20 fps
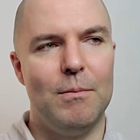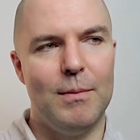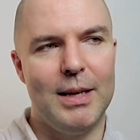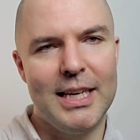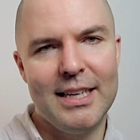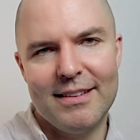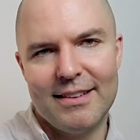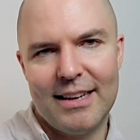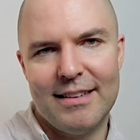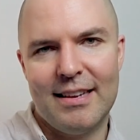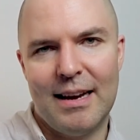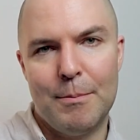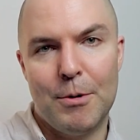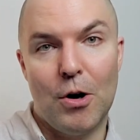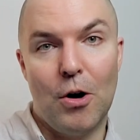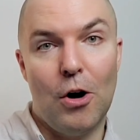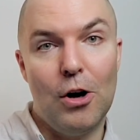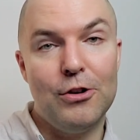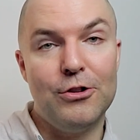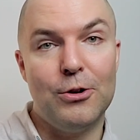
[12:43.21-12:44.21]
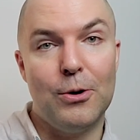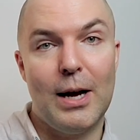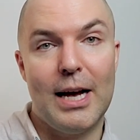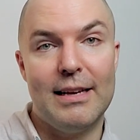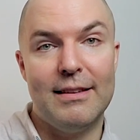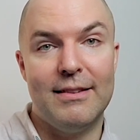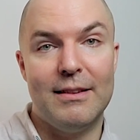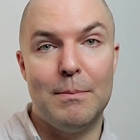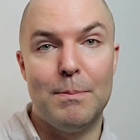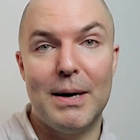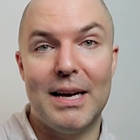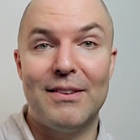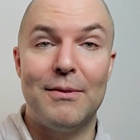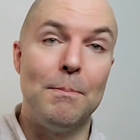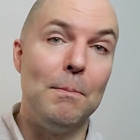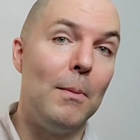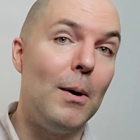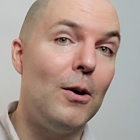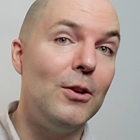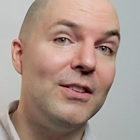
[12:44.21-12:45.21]
Insite Timer also has the best
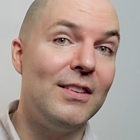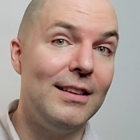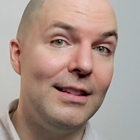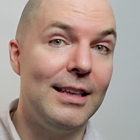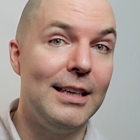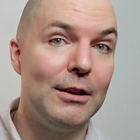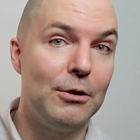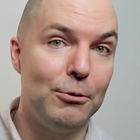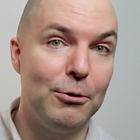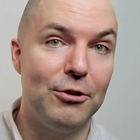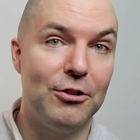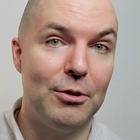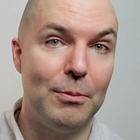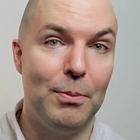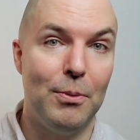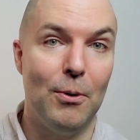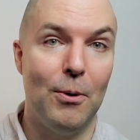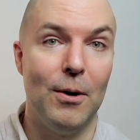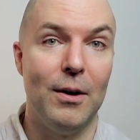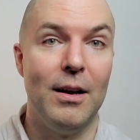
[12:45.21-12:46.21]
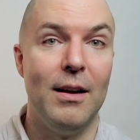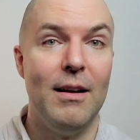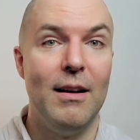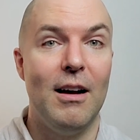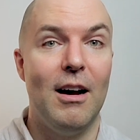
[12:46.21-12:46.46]
multilingual support